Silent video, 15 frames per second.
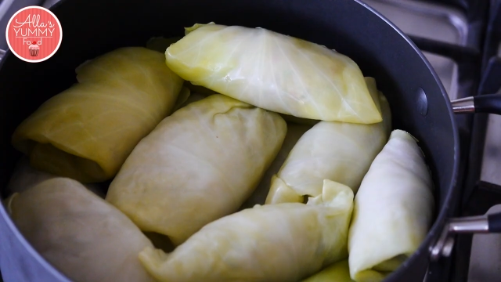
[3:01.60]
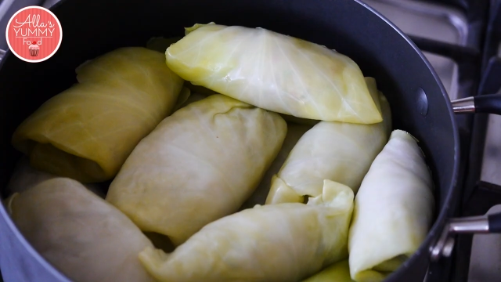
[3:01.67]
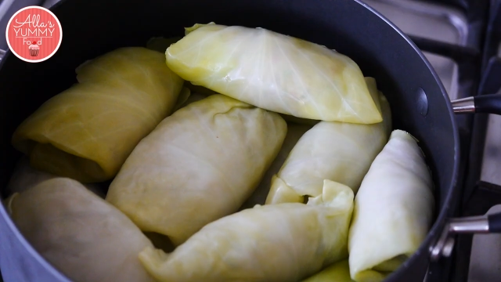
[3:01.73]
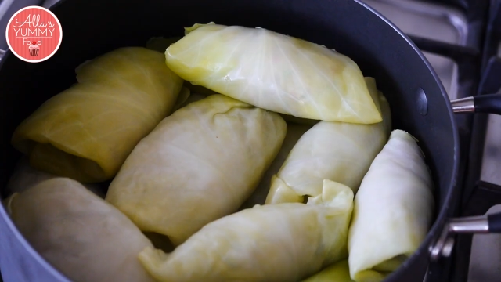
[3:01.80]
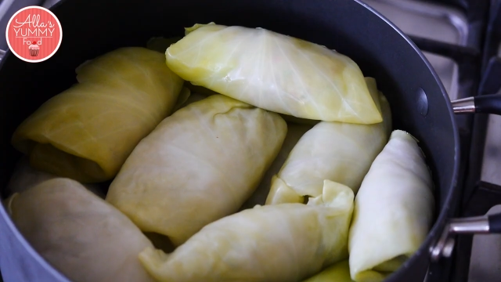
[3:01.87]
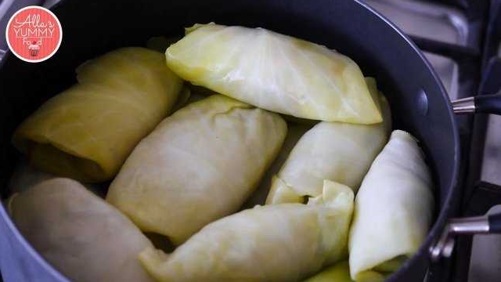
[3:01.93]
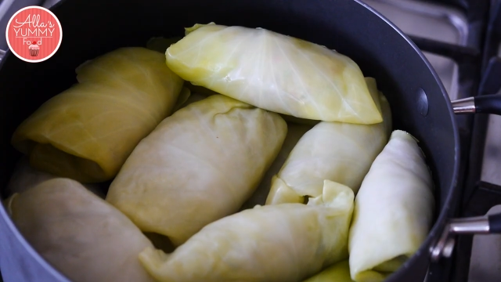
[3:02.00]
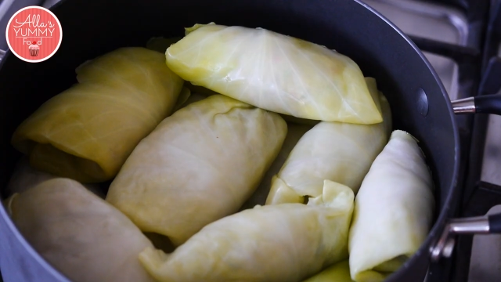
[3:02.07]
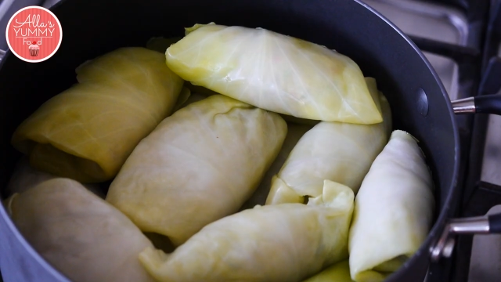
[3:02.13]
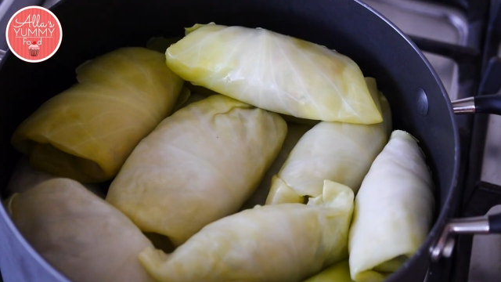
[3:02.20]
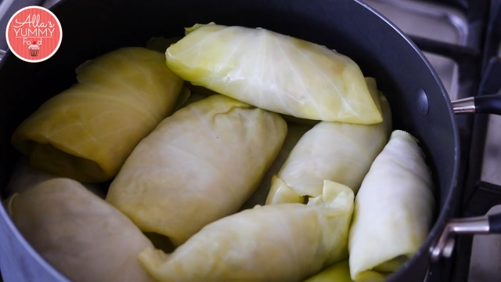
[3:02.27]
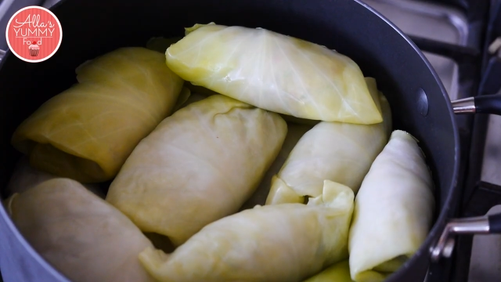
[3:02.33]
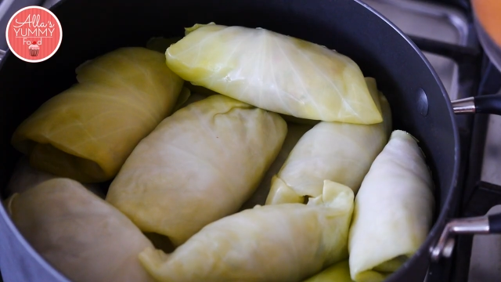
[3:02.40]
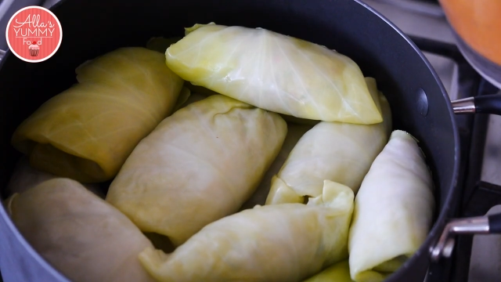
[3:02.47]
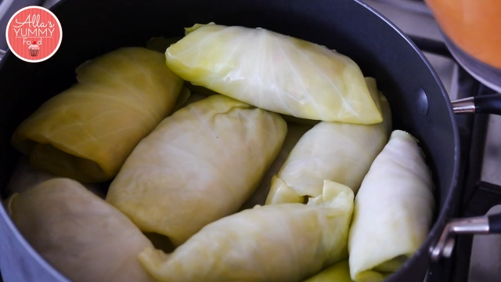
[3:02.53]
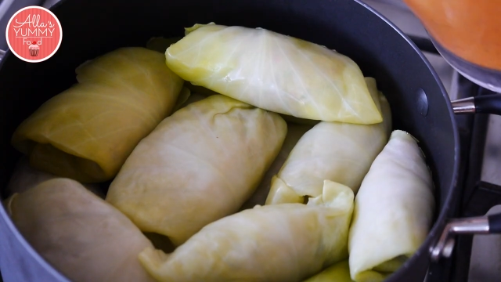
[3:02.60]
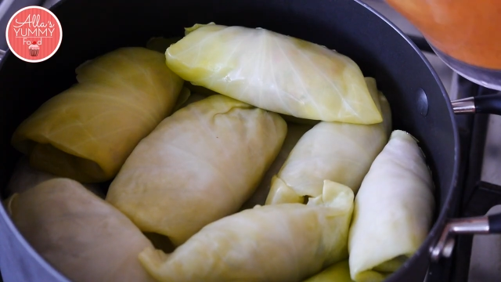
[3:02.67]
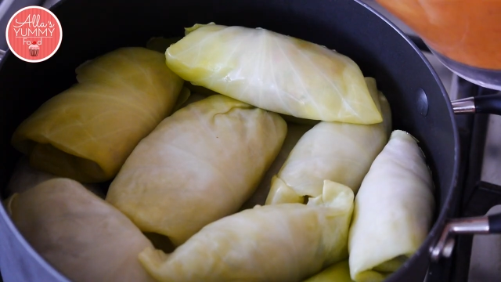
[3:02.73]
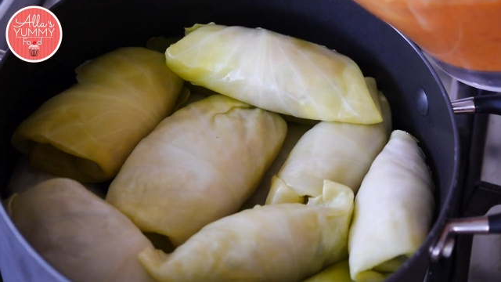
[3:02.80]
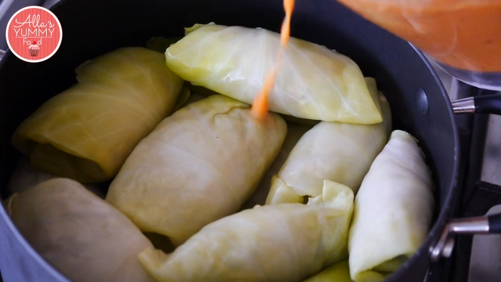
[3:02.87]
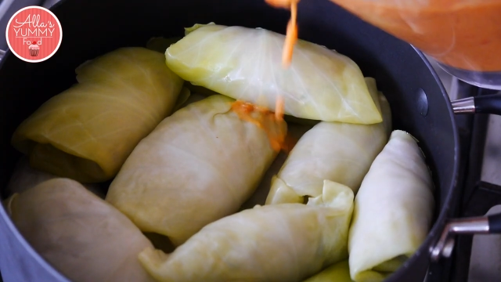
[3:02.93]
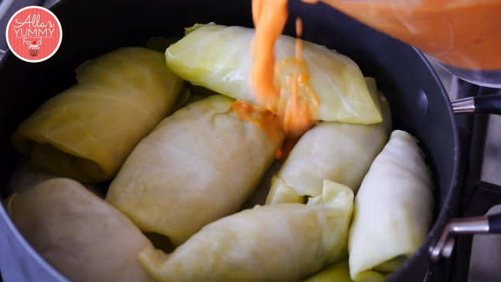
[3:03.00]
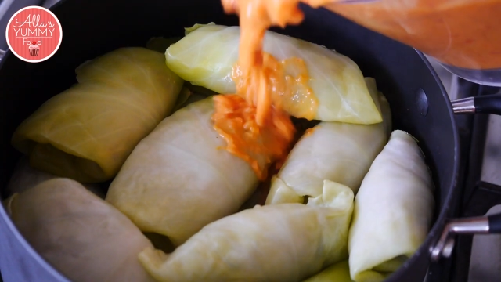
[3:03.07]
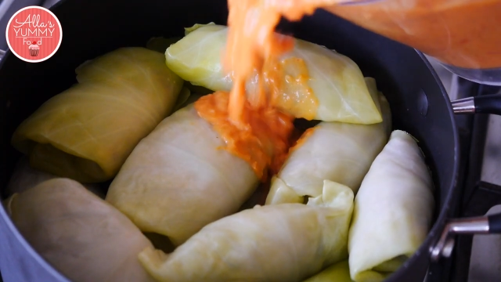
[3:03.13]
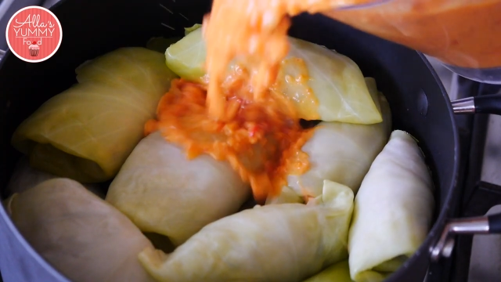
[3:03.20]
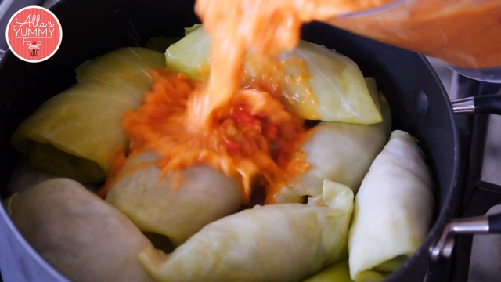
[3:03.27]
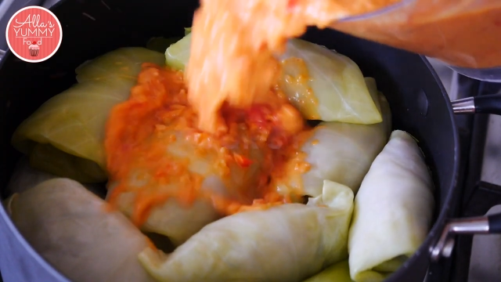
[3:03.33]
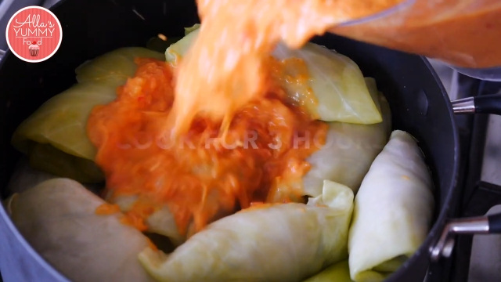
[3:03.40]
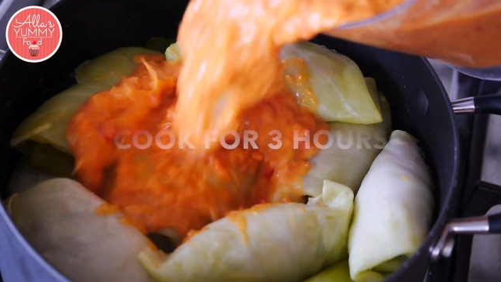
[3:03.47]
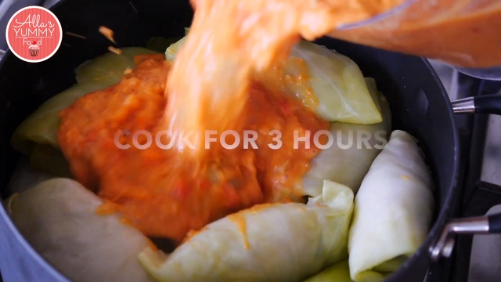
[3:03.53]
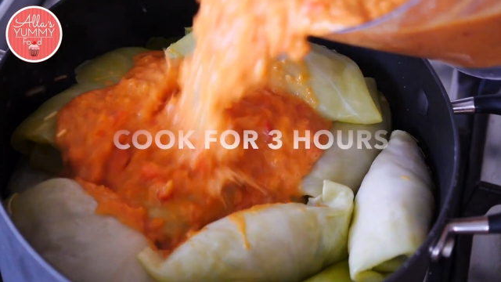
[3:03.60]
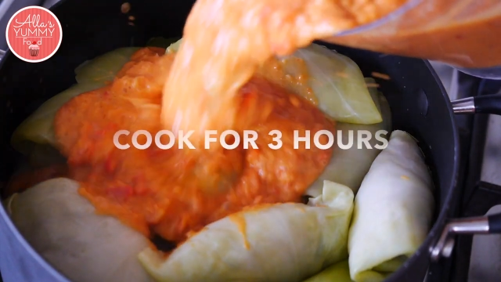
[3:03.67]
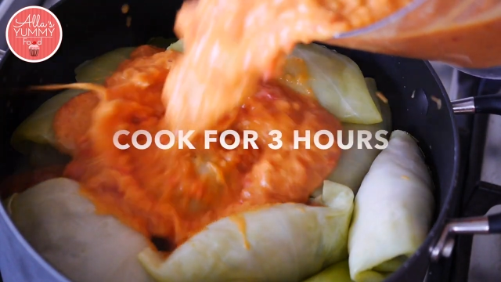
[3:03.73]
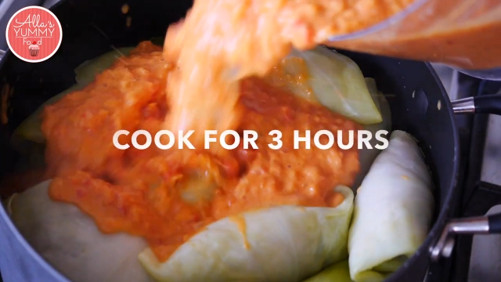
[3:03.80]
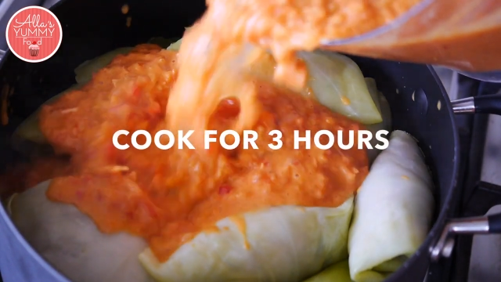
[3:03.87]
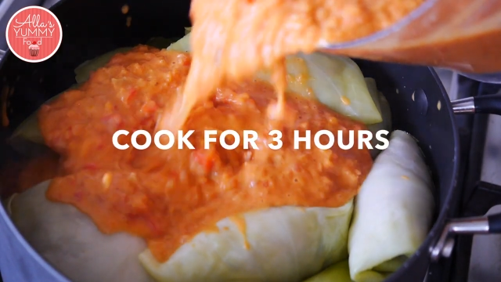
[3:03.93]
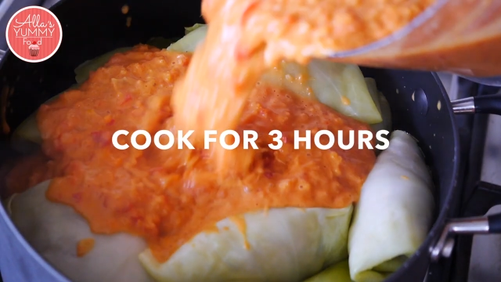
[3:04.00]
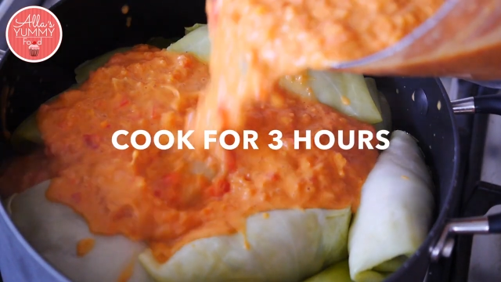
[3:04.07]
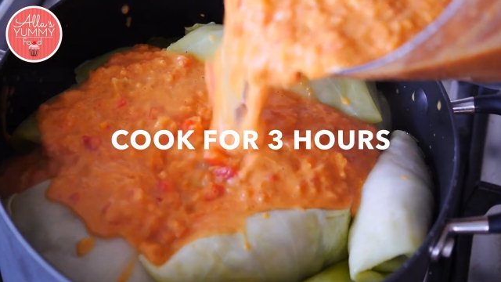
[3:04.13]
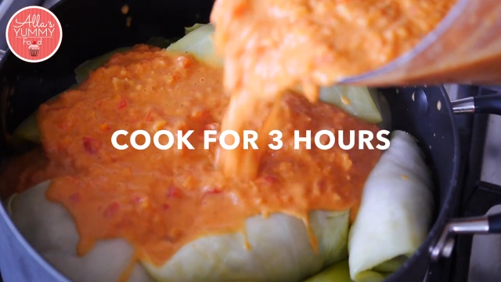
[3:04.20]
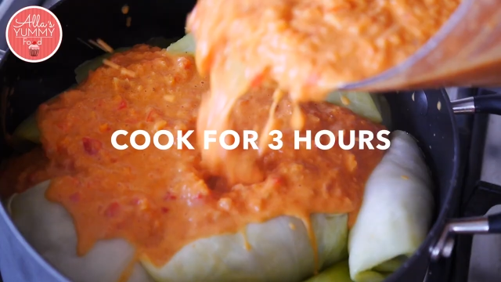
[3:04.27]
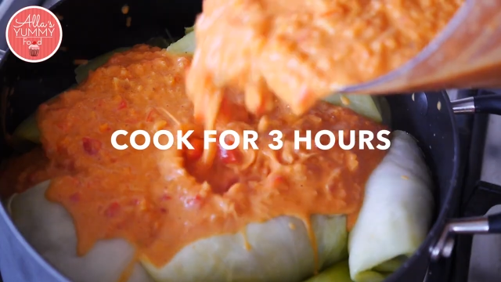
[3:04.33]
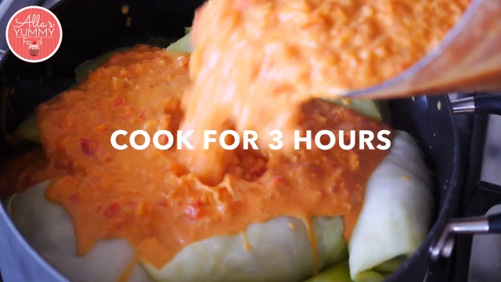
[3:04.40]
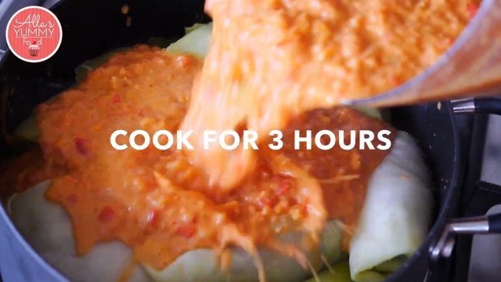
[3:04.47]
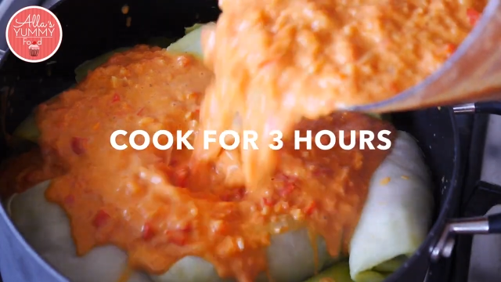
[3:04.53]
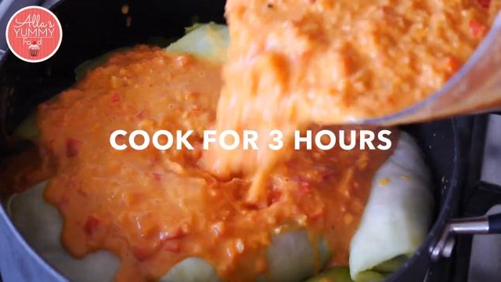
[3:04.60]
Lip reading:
[unreadable: no face in view]